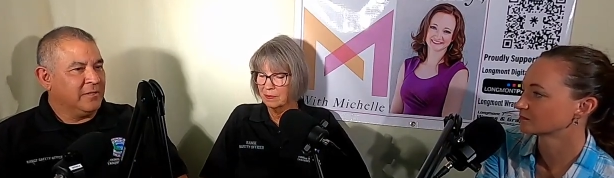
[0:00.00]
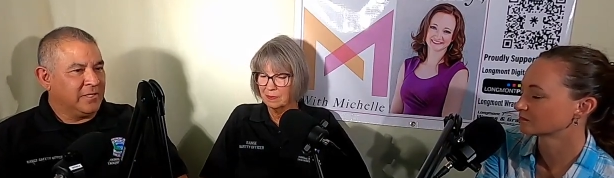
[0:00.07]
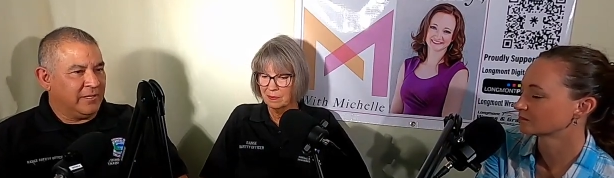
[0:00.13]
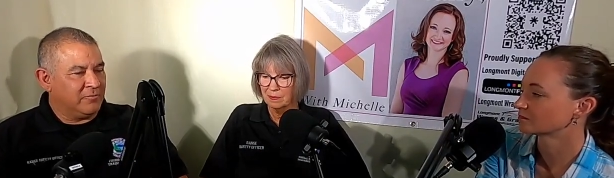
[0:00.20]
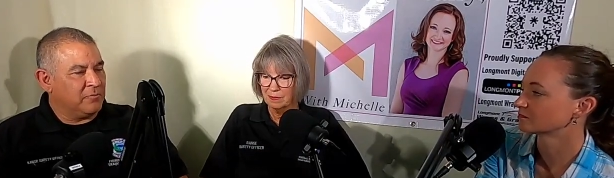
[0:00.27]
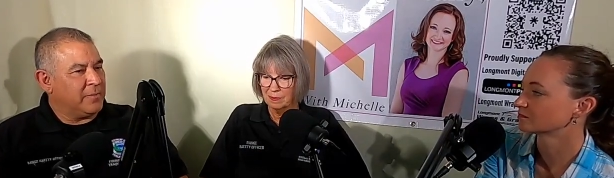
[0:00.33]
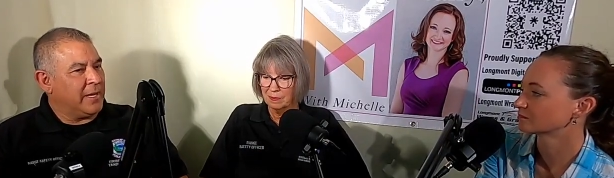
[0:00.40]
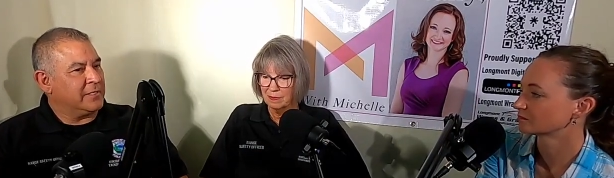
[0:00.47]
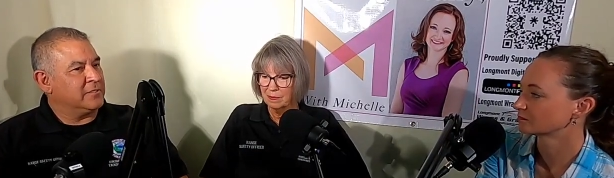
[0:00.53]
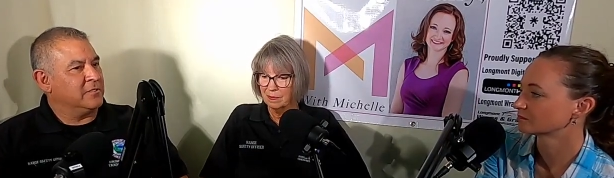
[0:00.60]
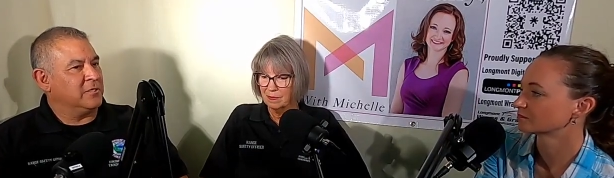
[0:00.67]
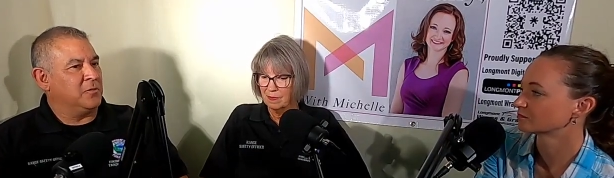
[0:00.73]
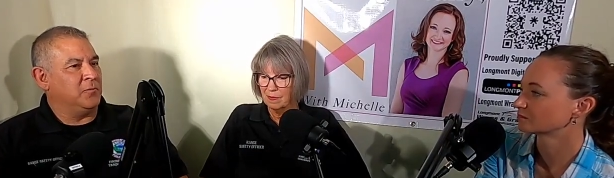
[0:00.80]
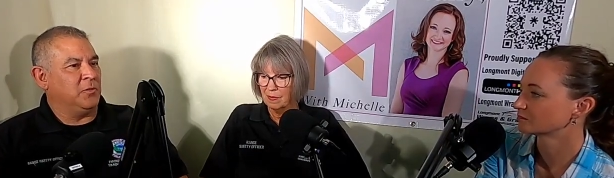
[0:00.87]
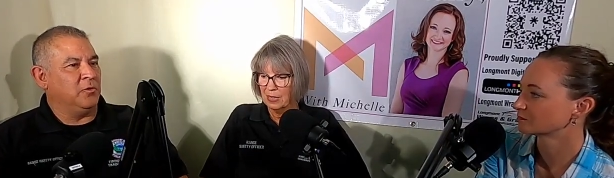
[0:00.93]
Speaker 1: giving back to the
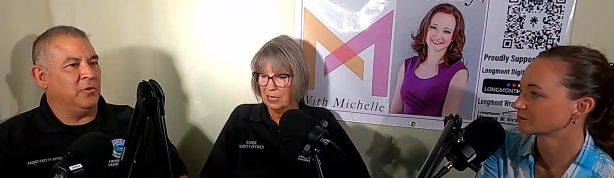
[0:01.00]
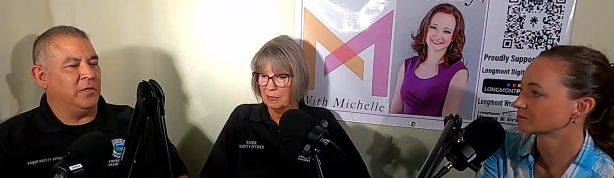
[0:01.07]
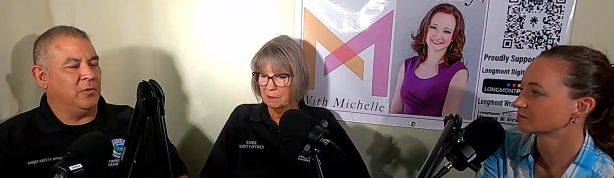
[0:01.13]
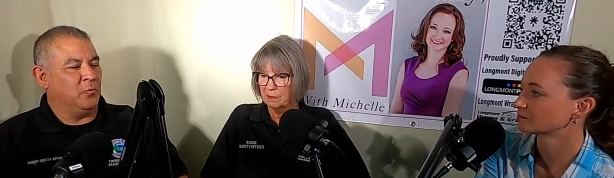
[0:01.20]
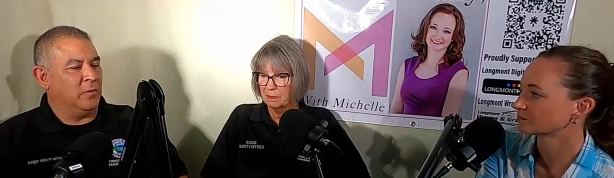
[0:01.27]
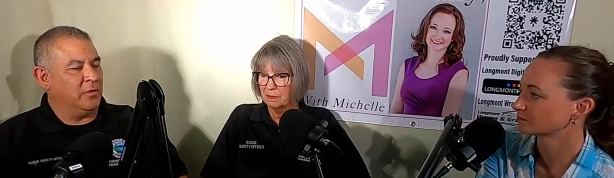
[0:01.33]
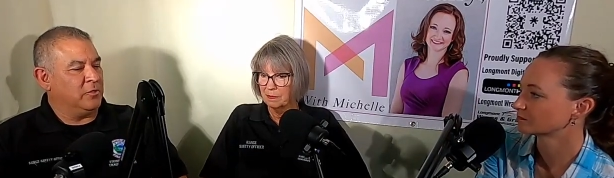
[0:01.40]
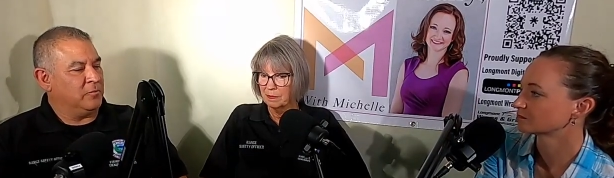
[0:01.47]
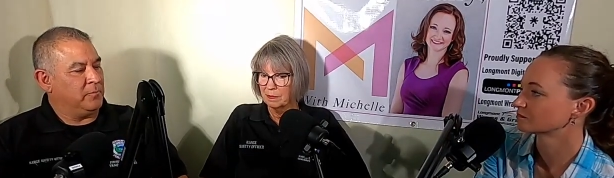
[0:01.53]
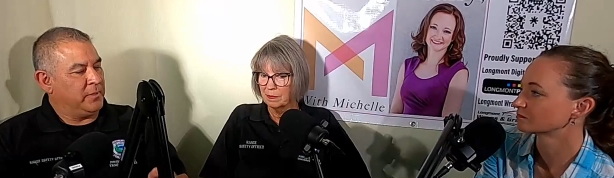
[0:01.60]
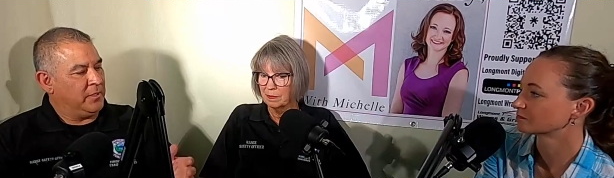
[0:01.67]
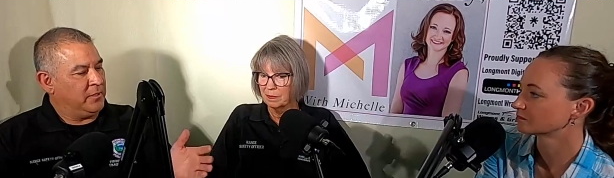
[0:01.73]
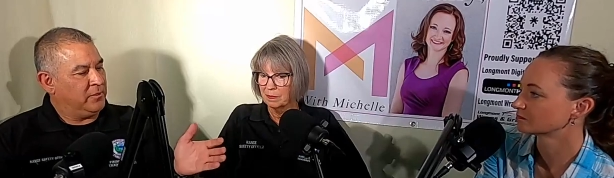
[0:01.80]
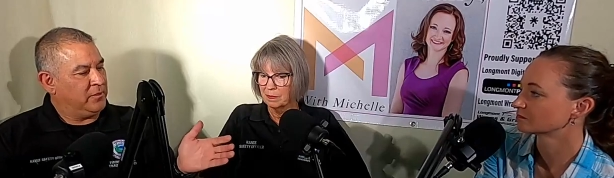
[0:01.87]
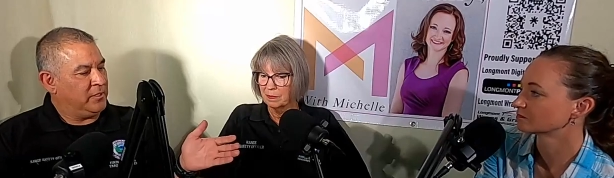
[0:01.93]
community, whether it
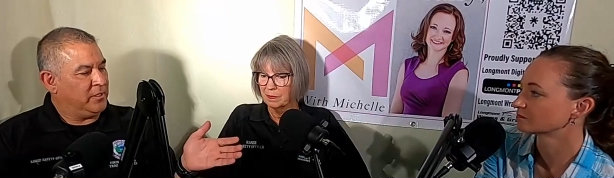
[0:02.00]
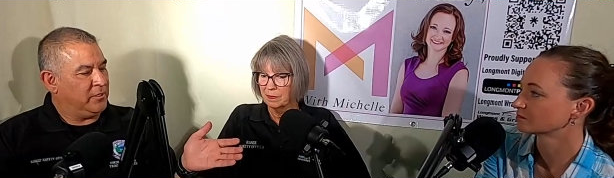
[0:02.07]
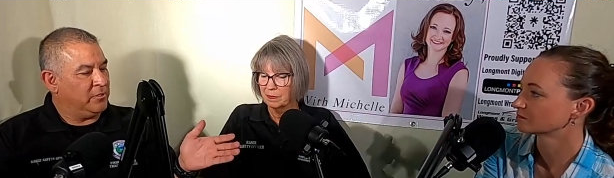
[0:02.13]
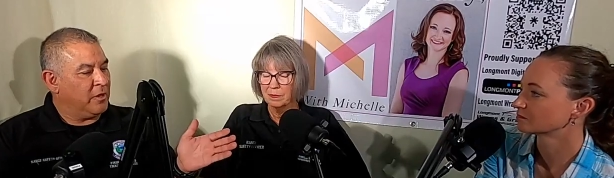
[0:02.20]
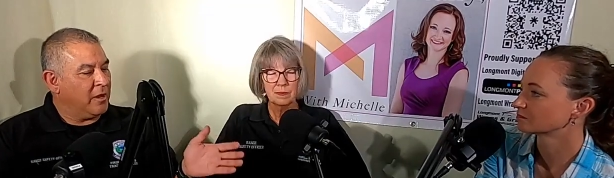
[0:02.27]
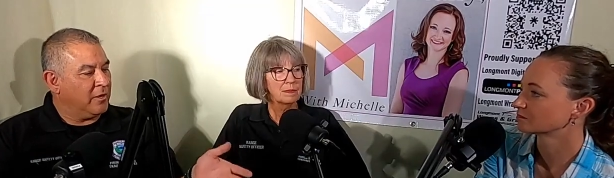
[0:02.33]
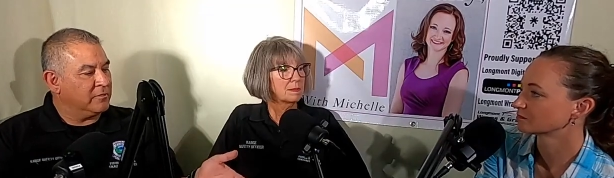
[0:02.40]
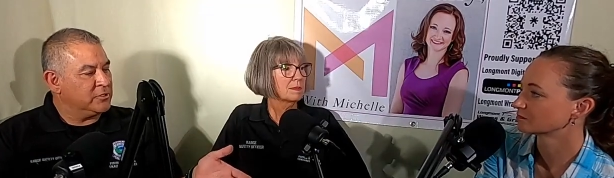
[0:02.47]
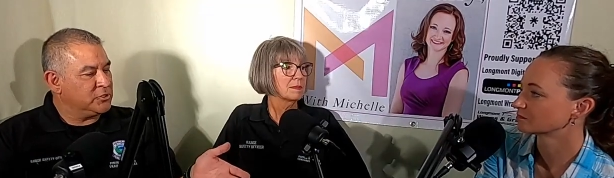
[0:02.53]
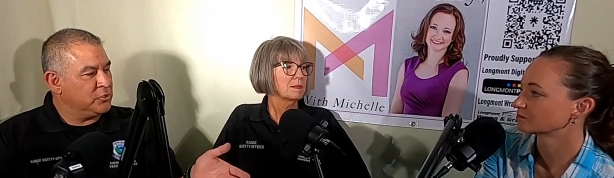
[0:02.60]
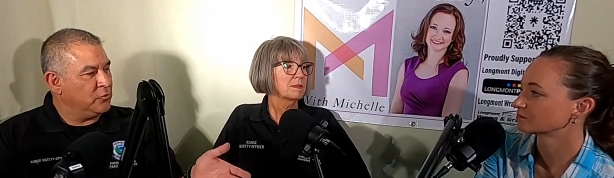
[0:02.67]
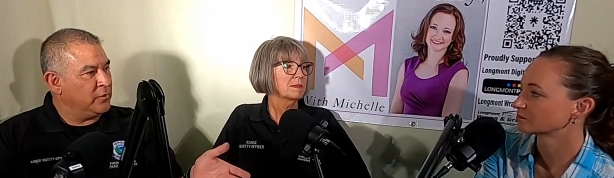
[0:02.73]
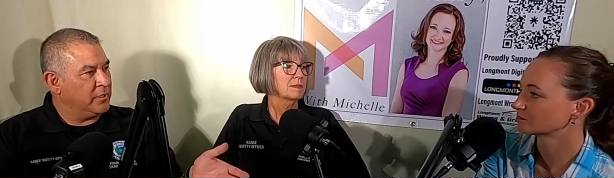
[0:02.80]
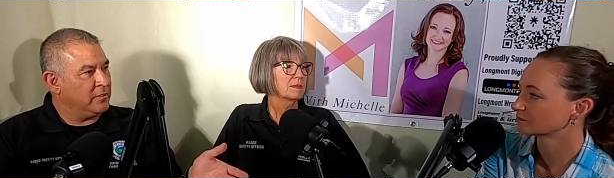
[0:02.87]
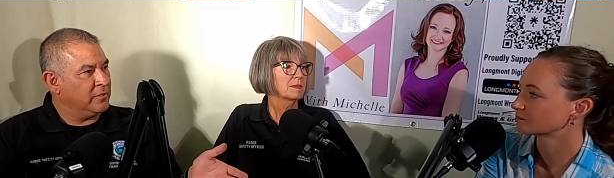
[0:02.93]
be the
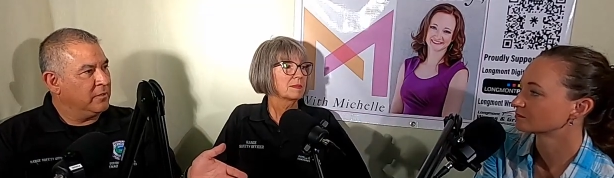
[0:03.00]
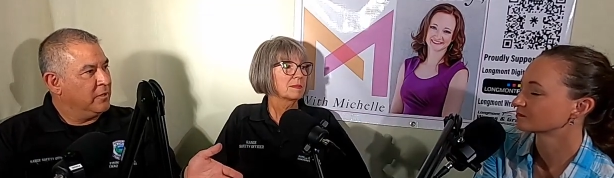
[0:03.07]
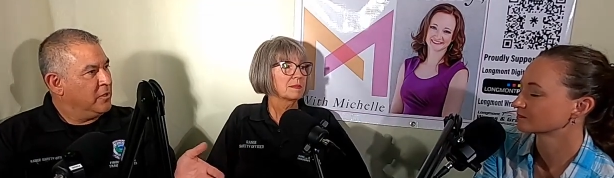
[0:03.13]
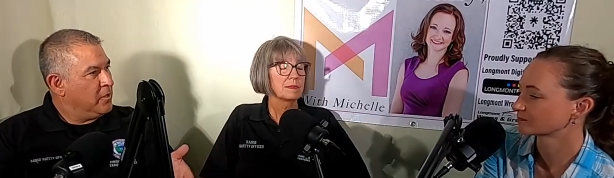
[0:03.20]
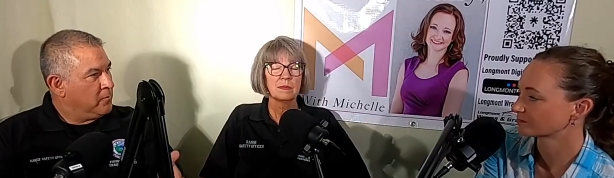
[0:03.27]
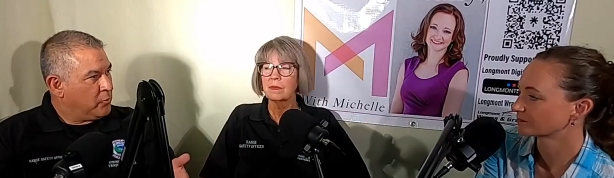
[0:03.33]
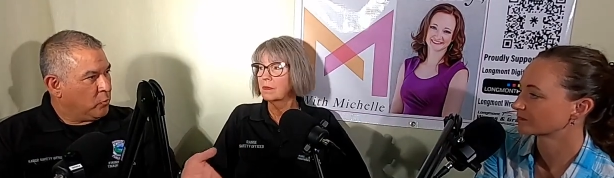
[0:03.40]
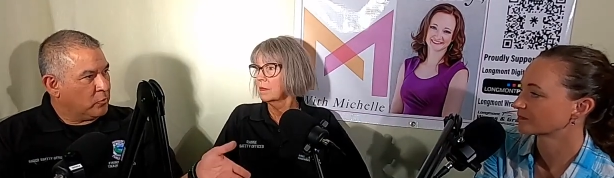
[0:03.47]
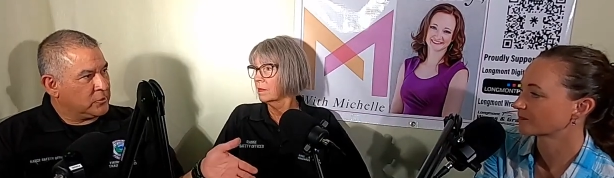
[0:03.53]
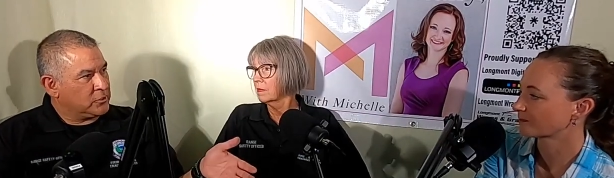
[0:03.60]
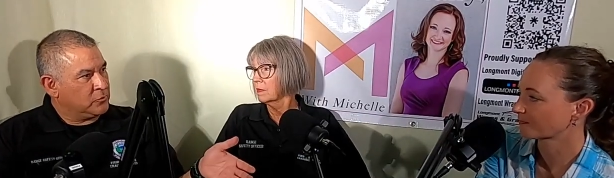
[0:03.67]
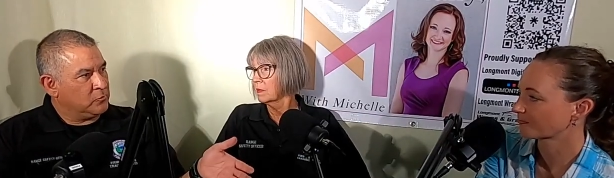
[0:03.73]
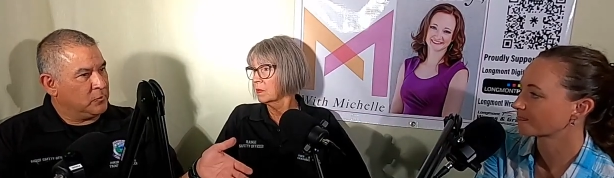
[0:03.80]
non-shooting portion,